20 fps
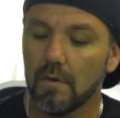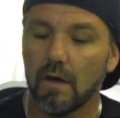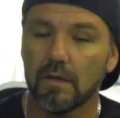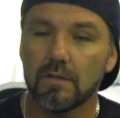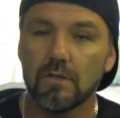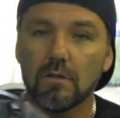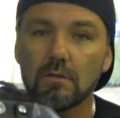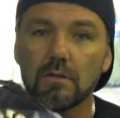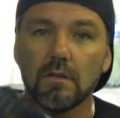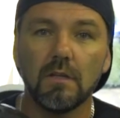I
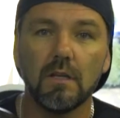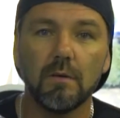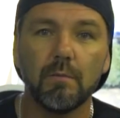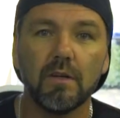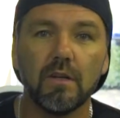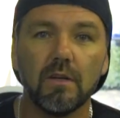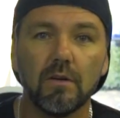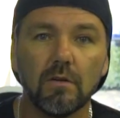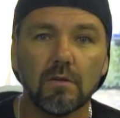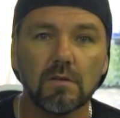took the
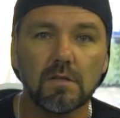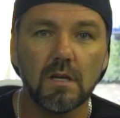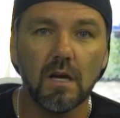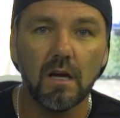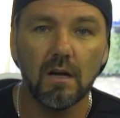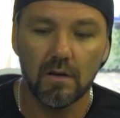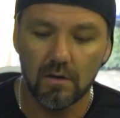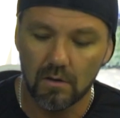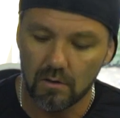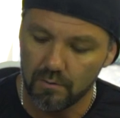liberty
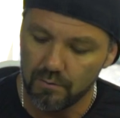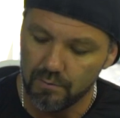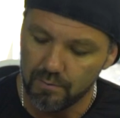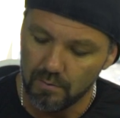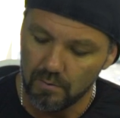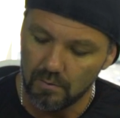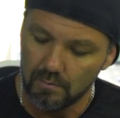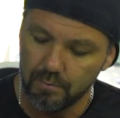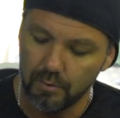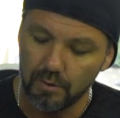also of
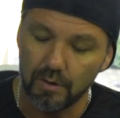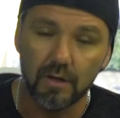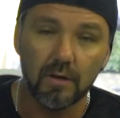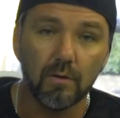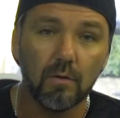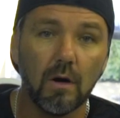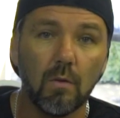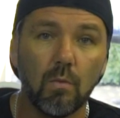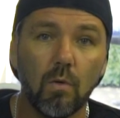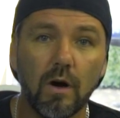putting
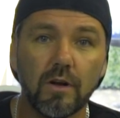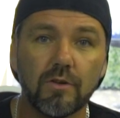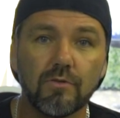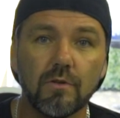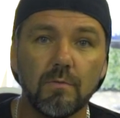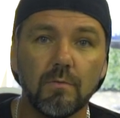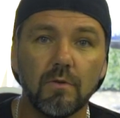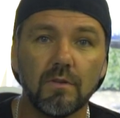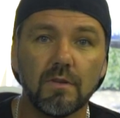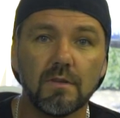a white
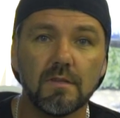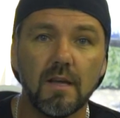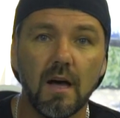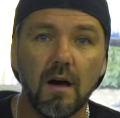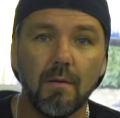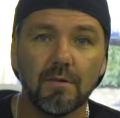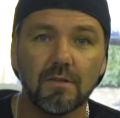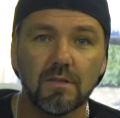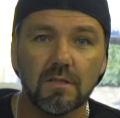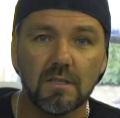trim on this
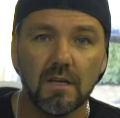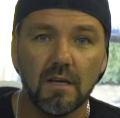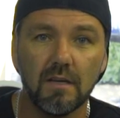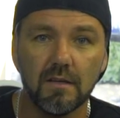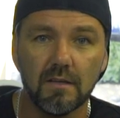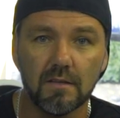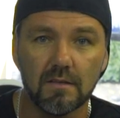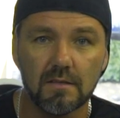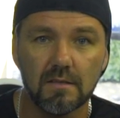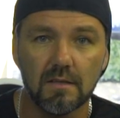helmet just so
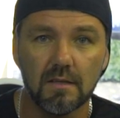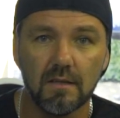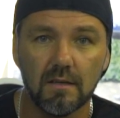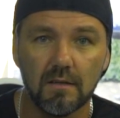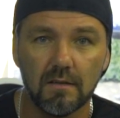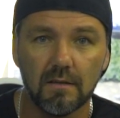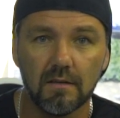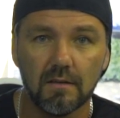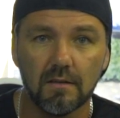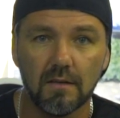you can
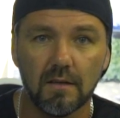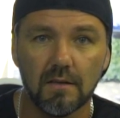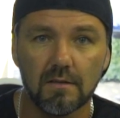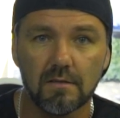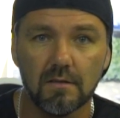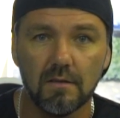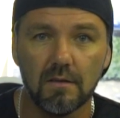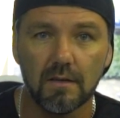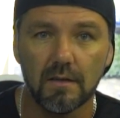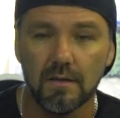see
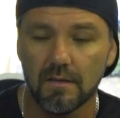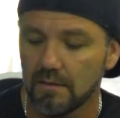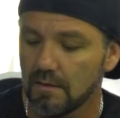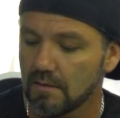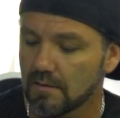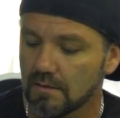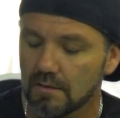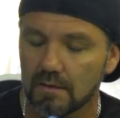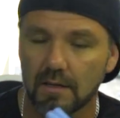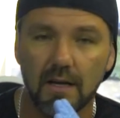things a lot easier
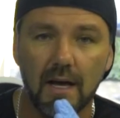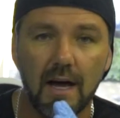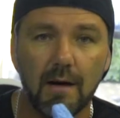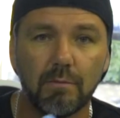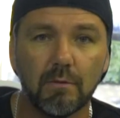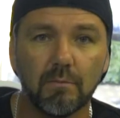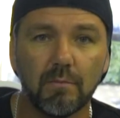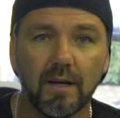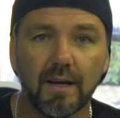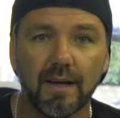as it's a
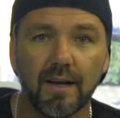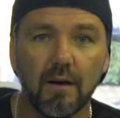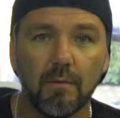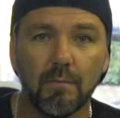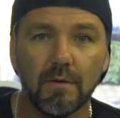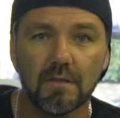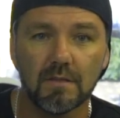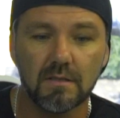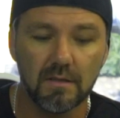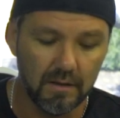carbon black
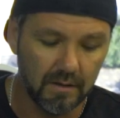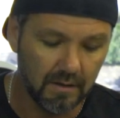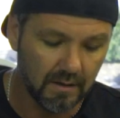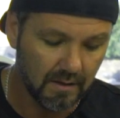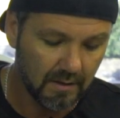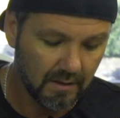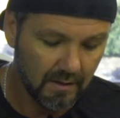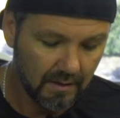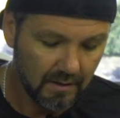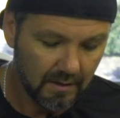helmet. So,
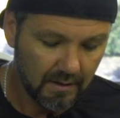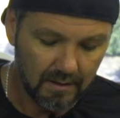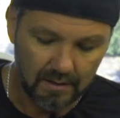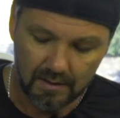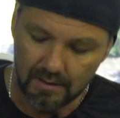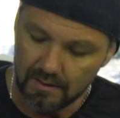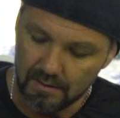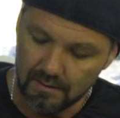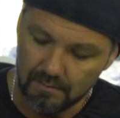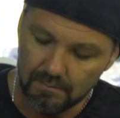
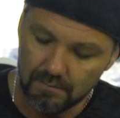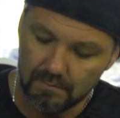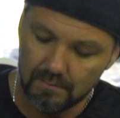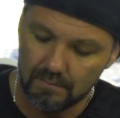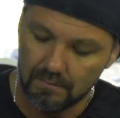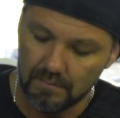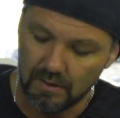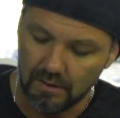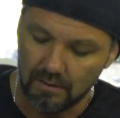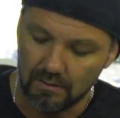I
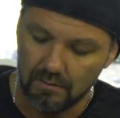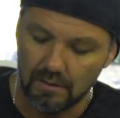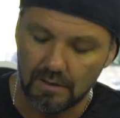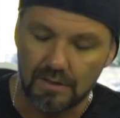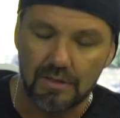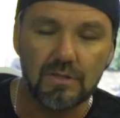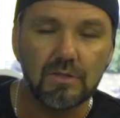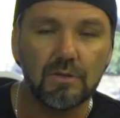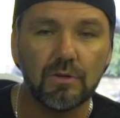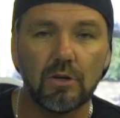
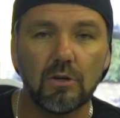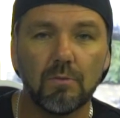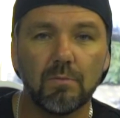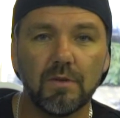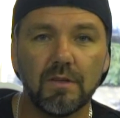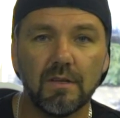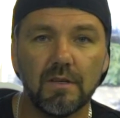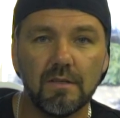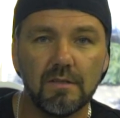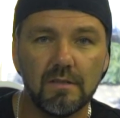just thought it'd
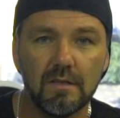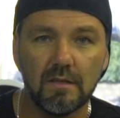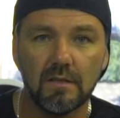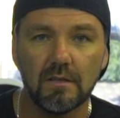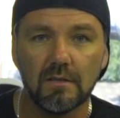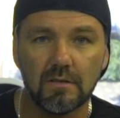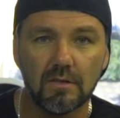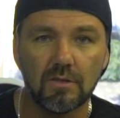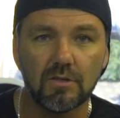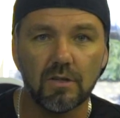be easy
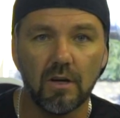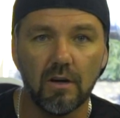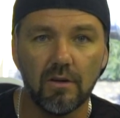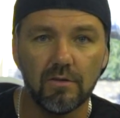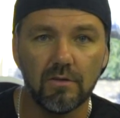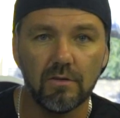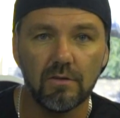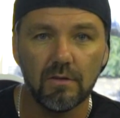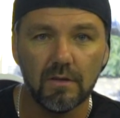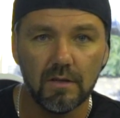to show
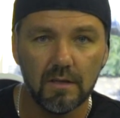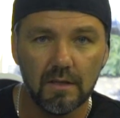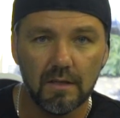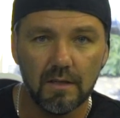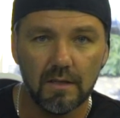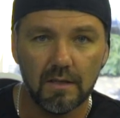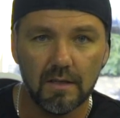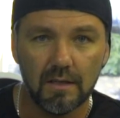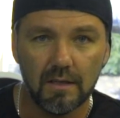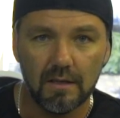you
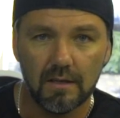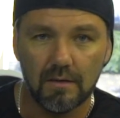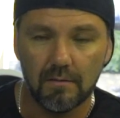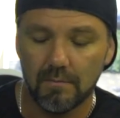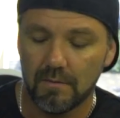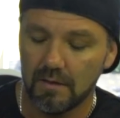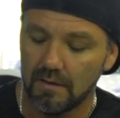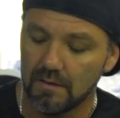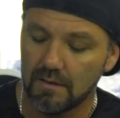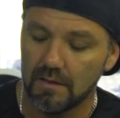
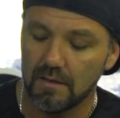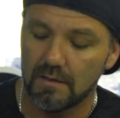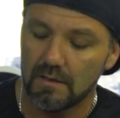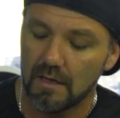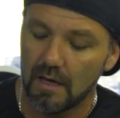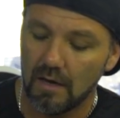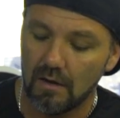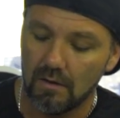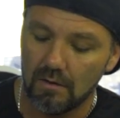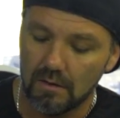in
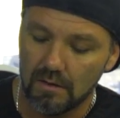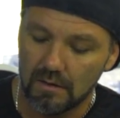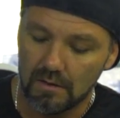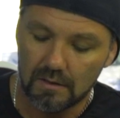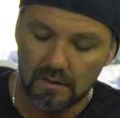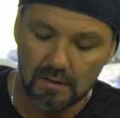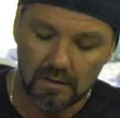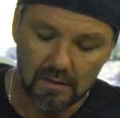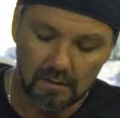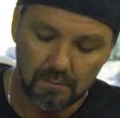detail
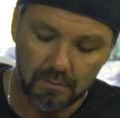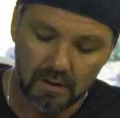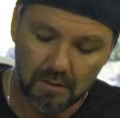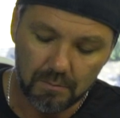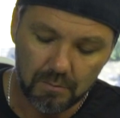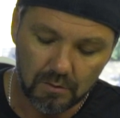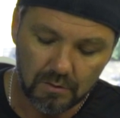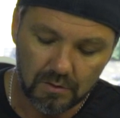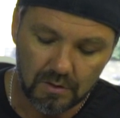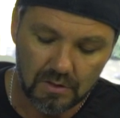when I
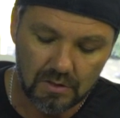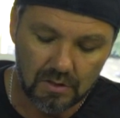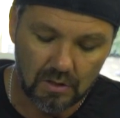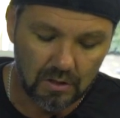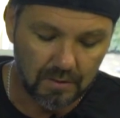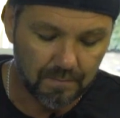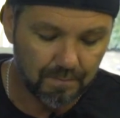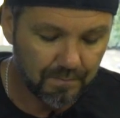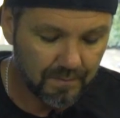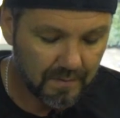put this
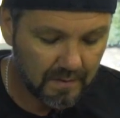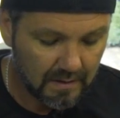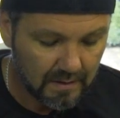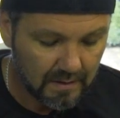on.